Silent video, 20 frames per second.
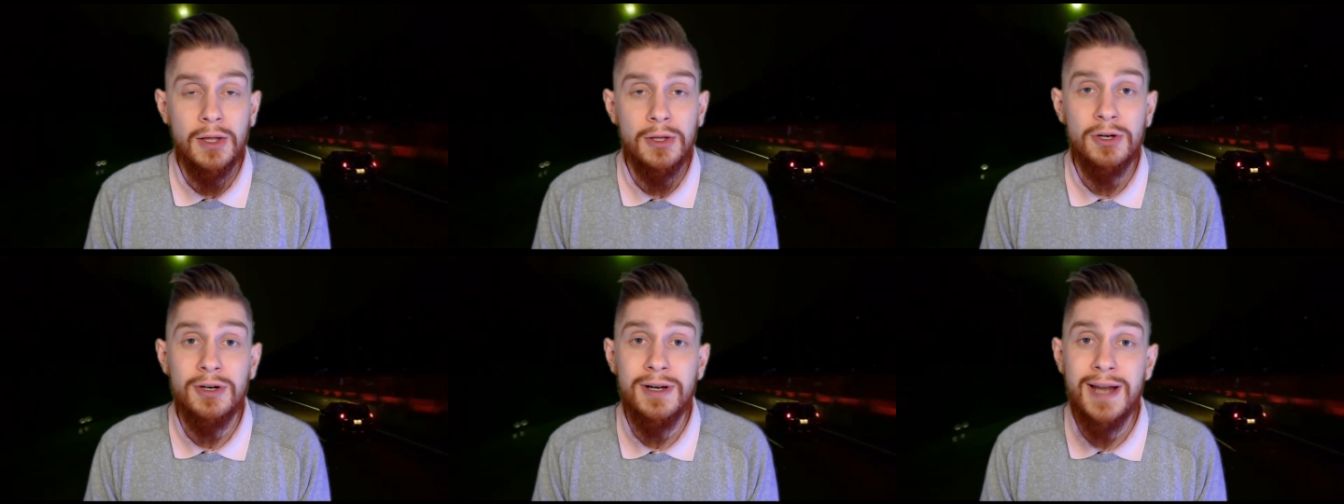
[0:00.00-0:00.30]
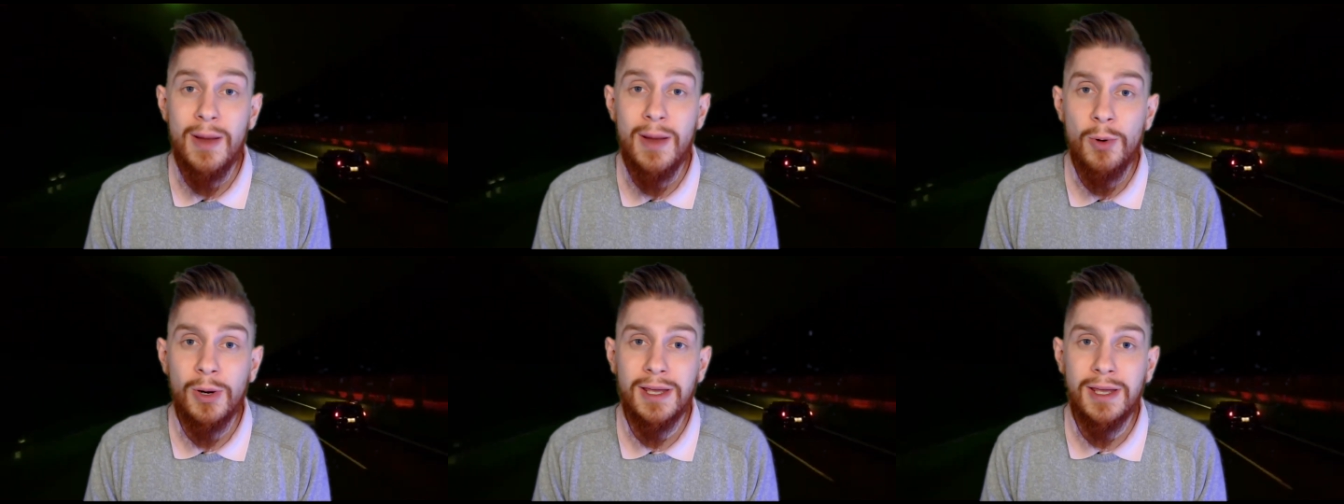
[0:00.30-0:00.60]
you're
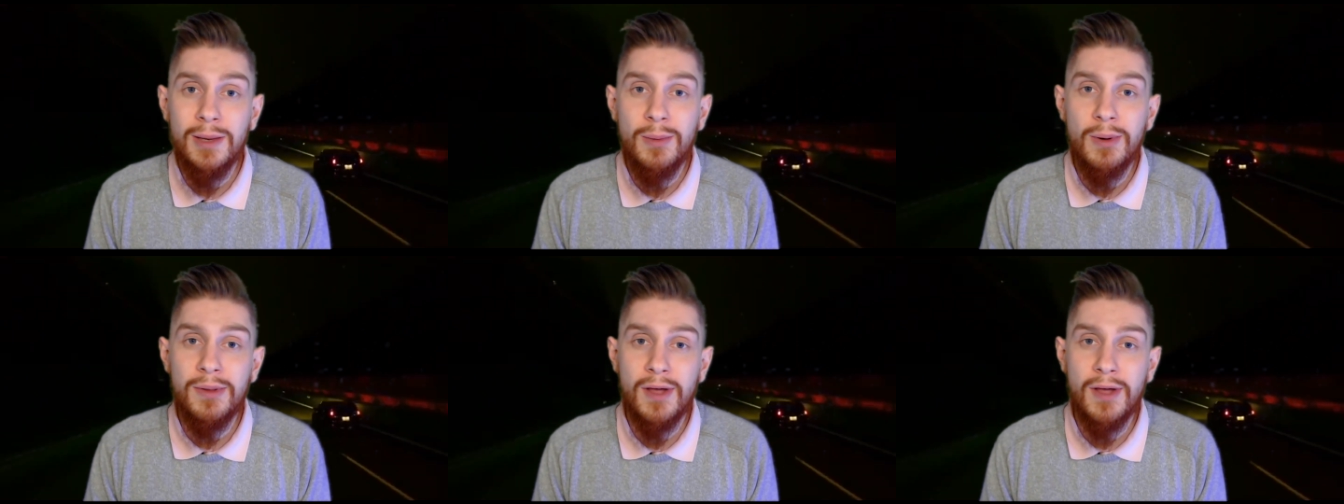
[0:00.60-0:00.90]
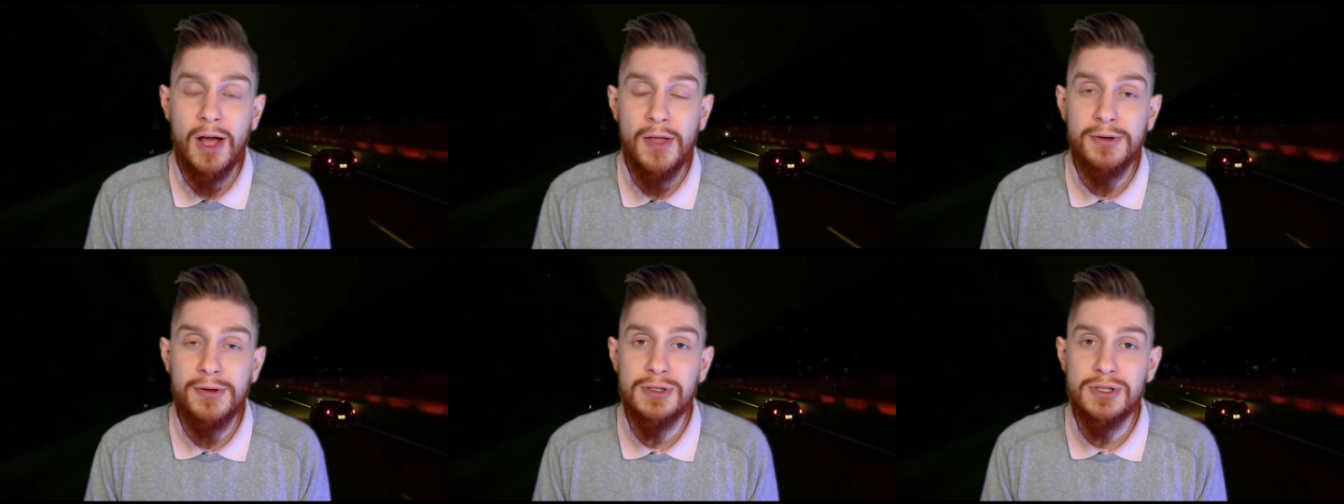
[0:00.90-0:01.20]
networking with
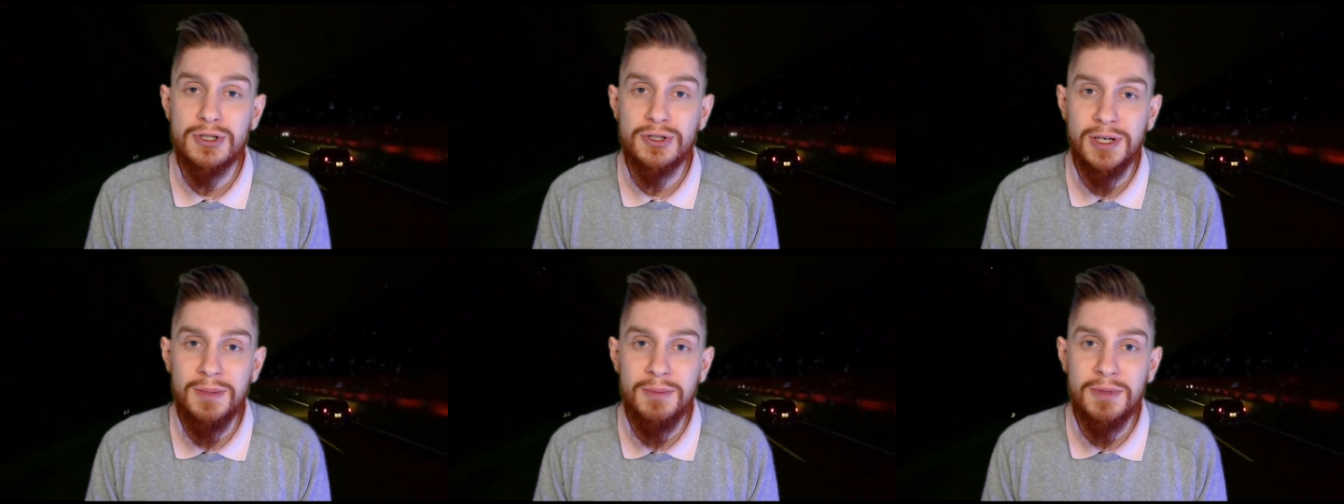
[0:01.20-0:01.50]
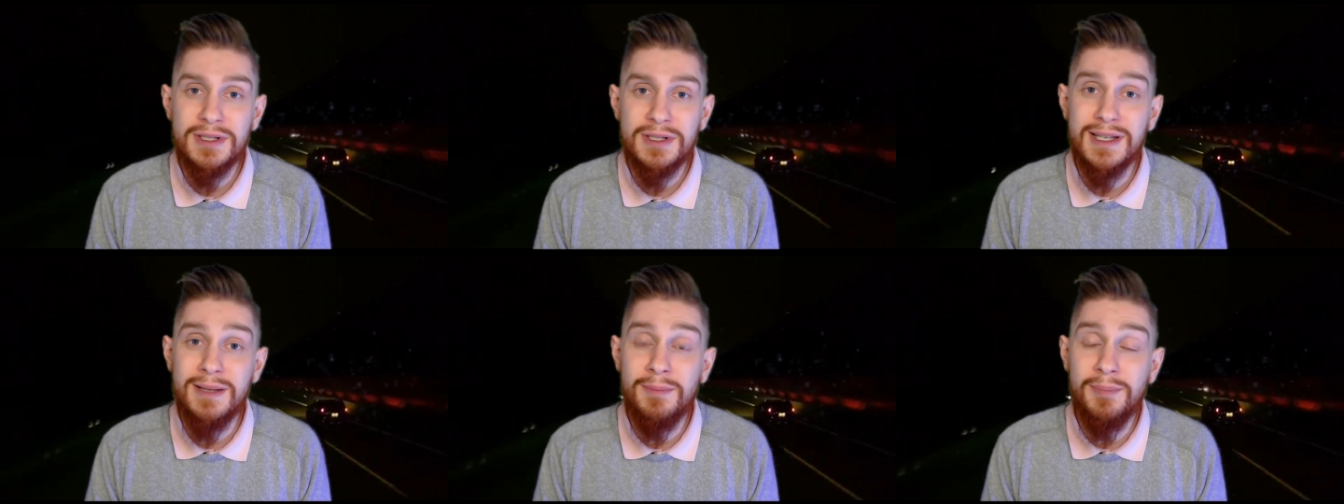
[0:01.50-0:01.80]
other
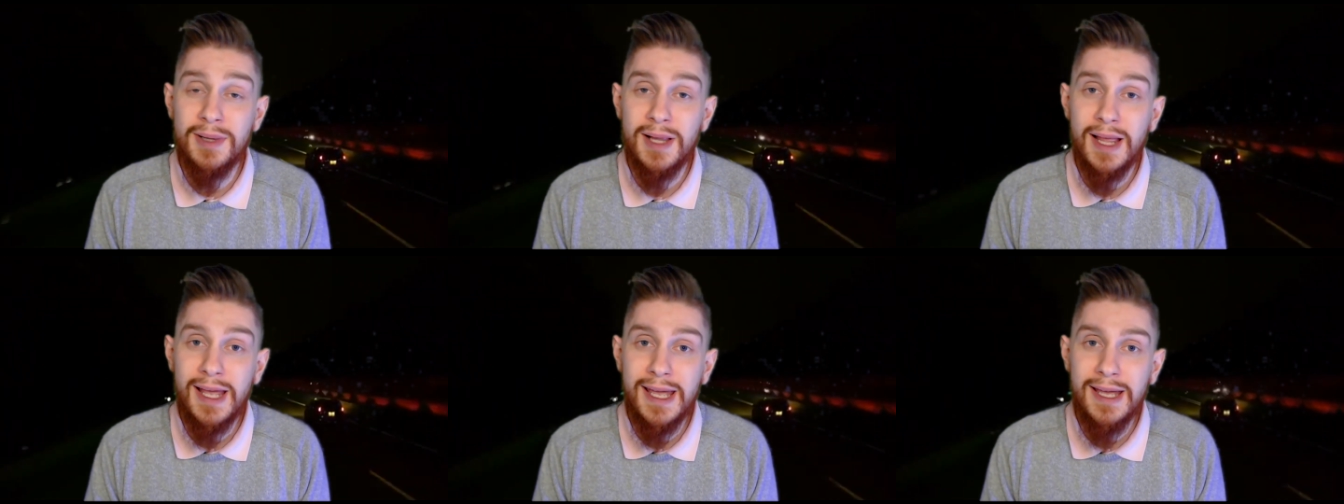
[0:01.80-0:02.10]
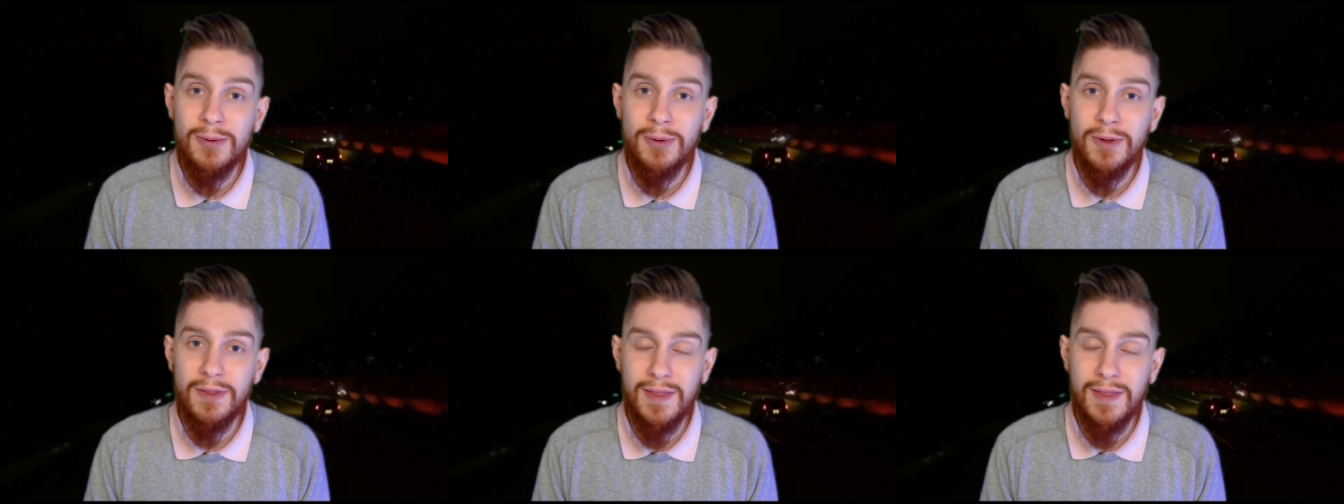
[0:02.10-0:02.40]
streamers and
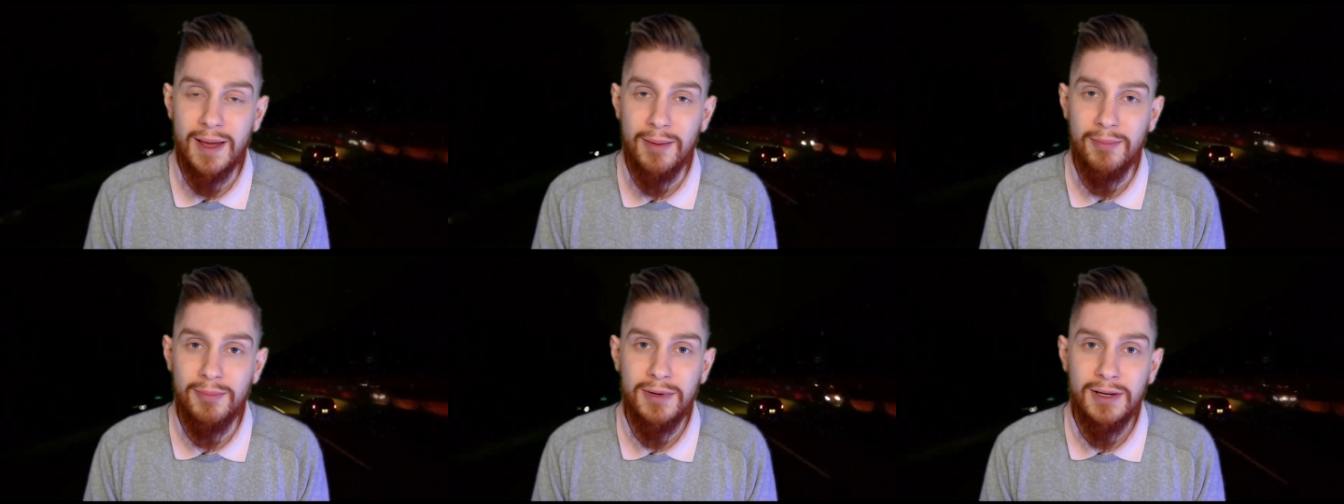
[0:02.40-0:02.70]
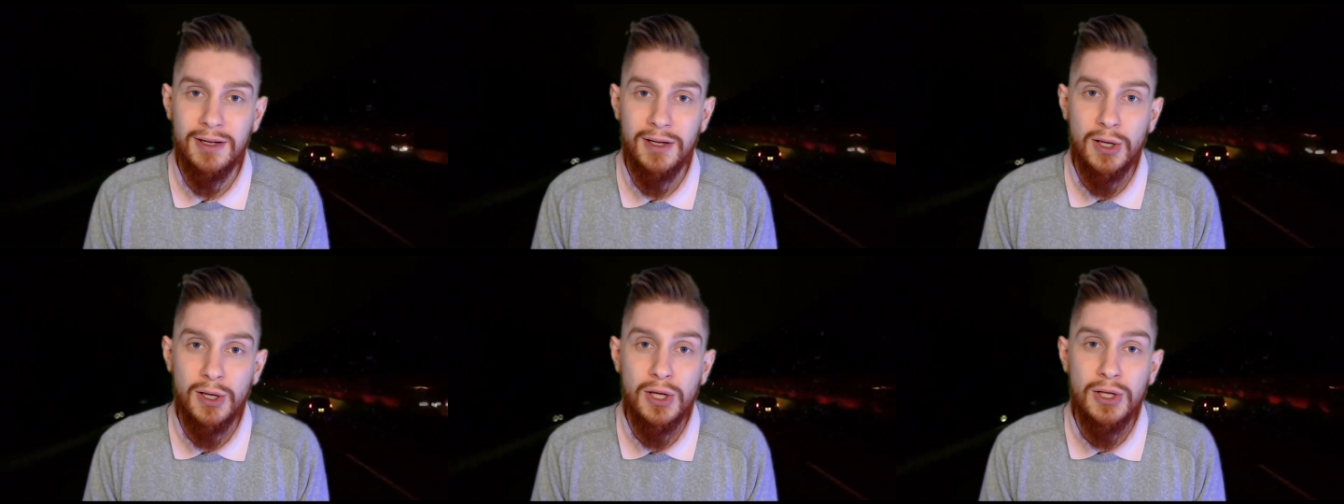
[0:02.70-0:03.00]
playing with them.